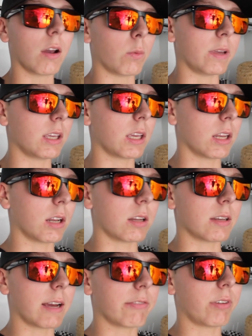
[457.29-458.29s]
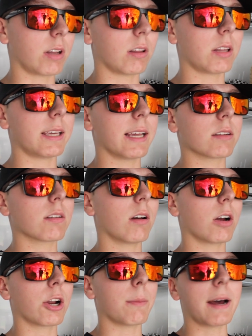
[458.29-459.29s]
We can definitely get
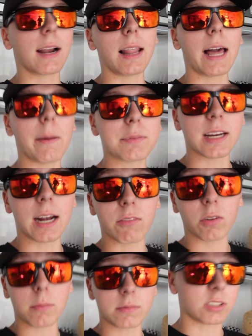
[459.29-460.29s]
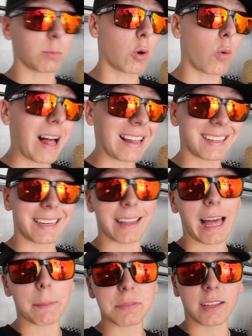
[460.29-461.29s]
a good amount of laps out of them, and some quality
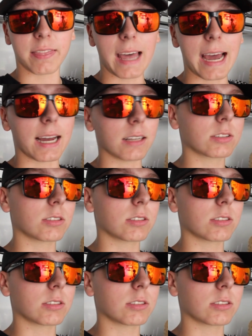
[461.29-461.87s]
laps at that.